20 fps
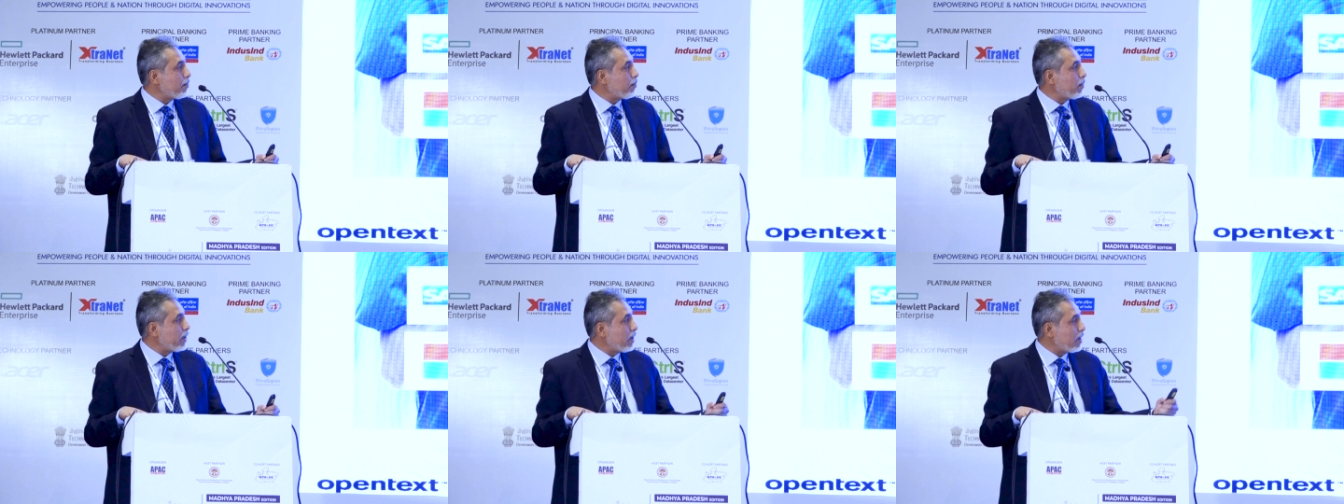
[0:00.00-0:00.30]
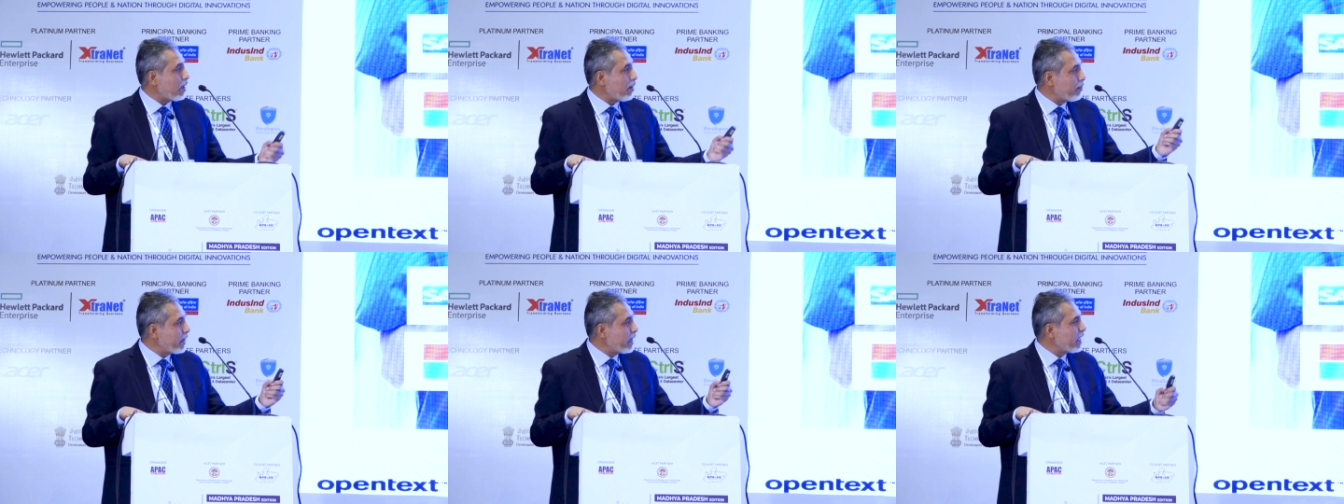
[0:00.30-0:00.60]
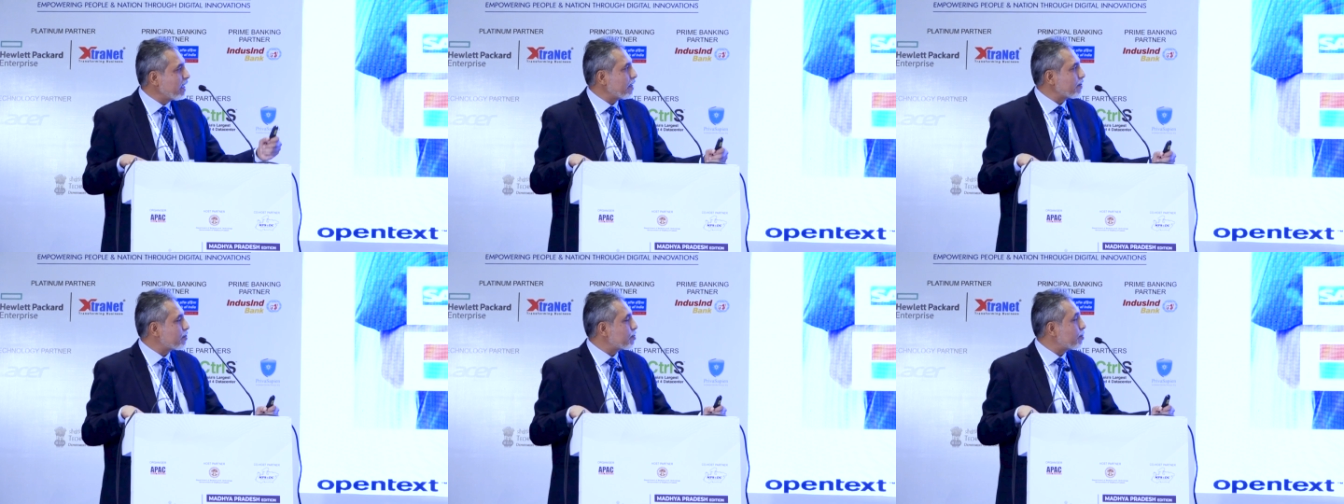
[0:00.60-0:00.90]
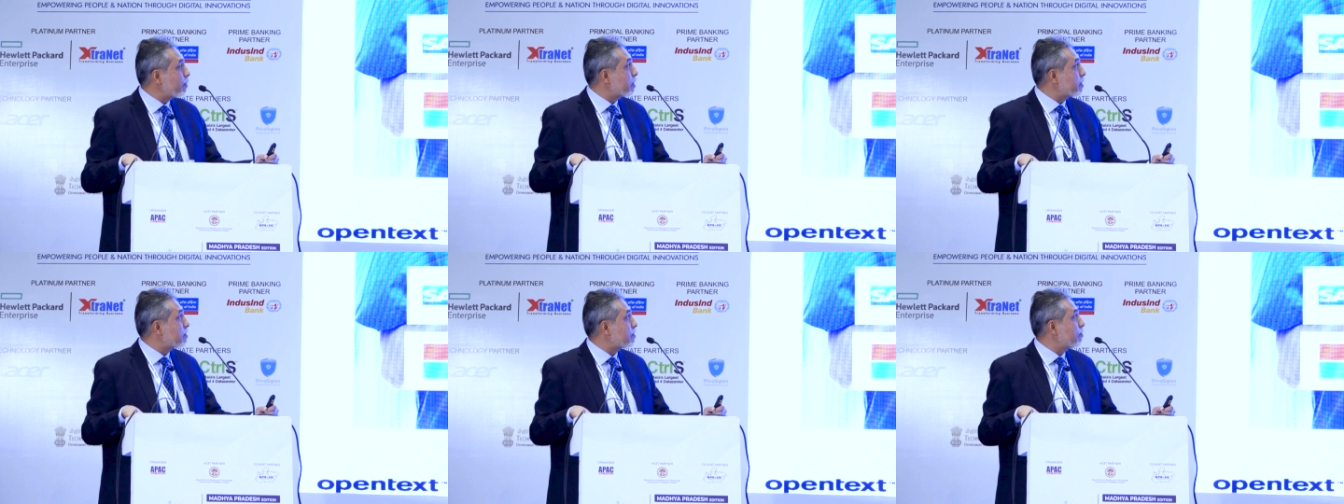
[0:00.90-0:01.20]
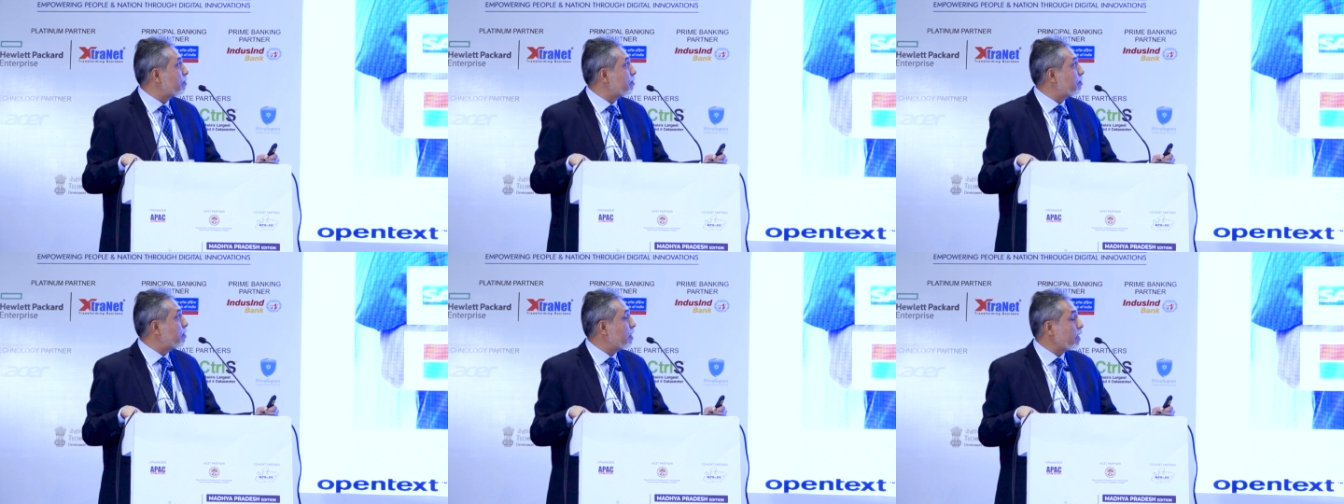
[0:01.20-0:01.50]
uh, many customers
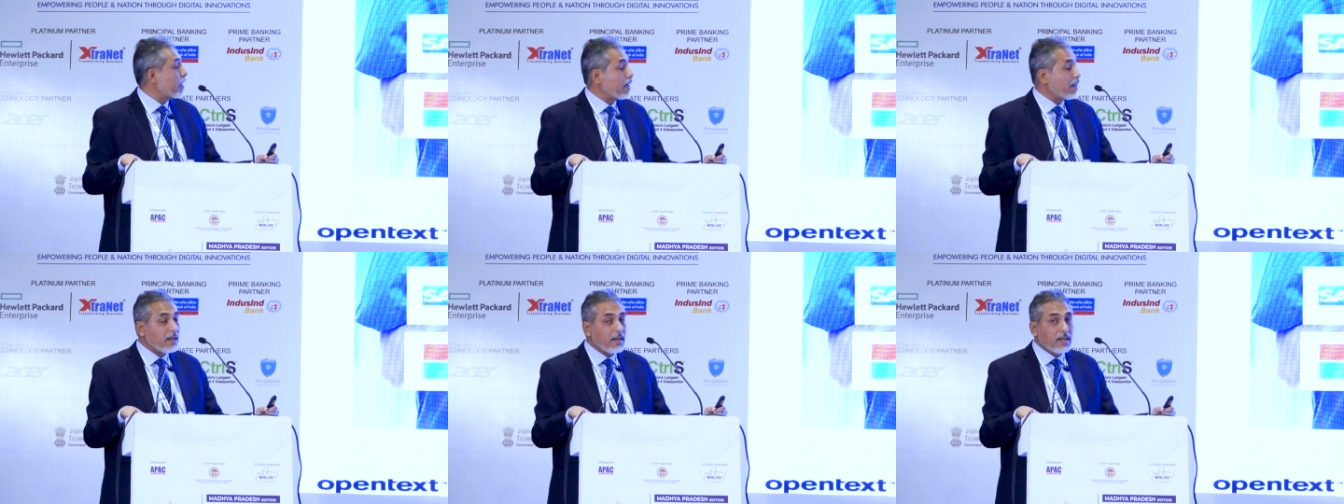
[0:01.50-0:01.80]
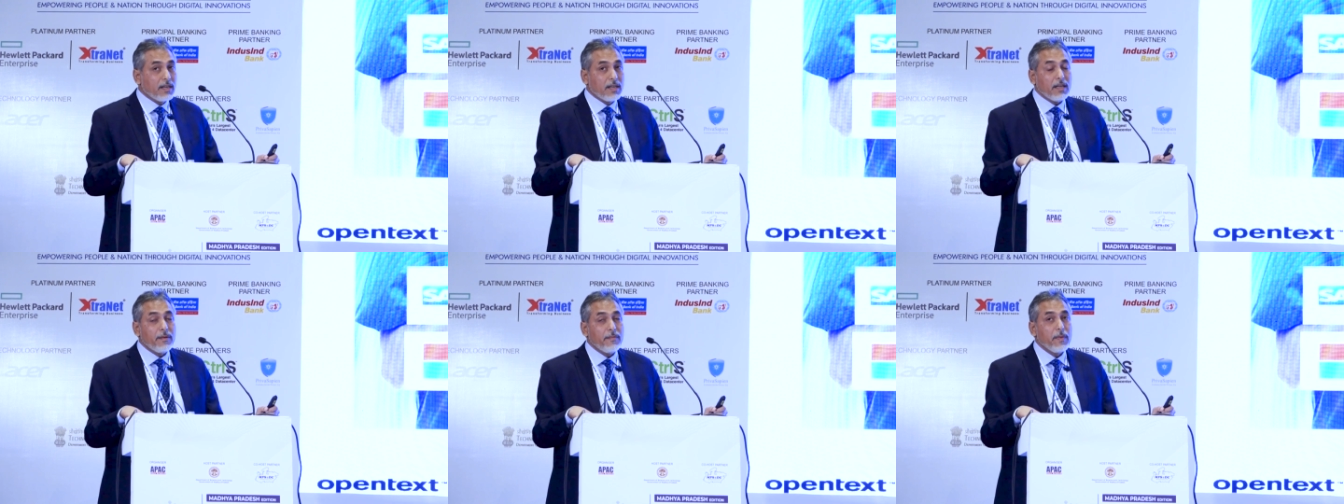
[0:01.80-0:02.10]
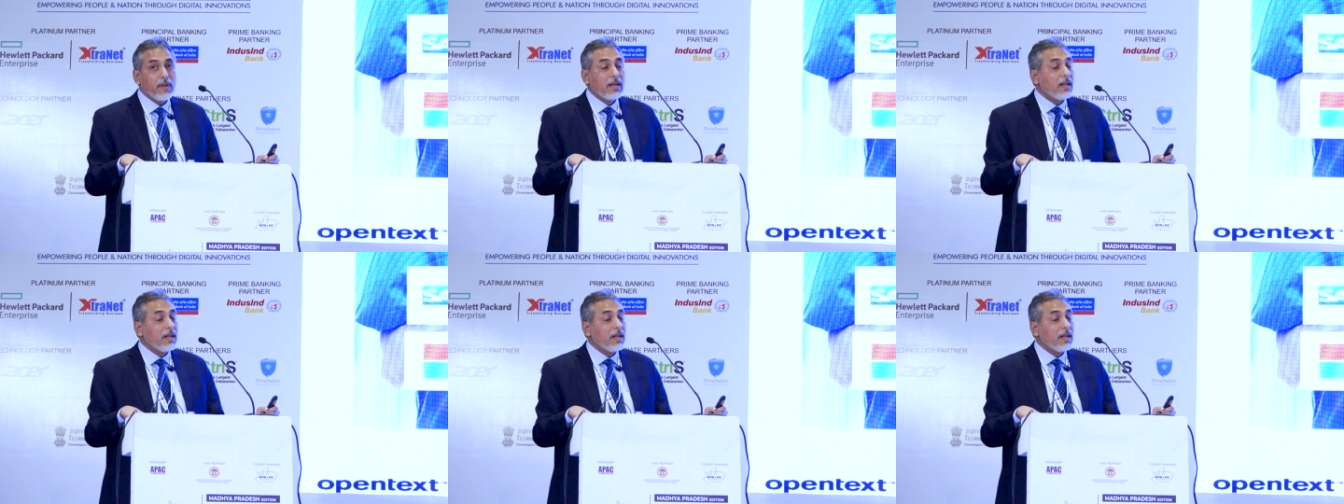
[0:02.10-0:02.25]
to, uh, in India.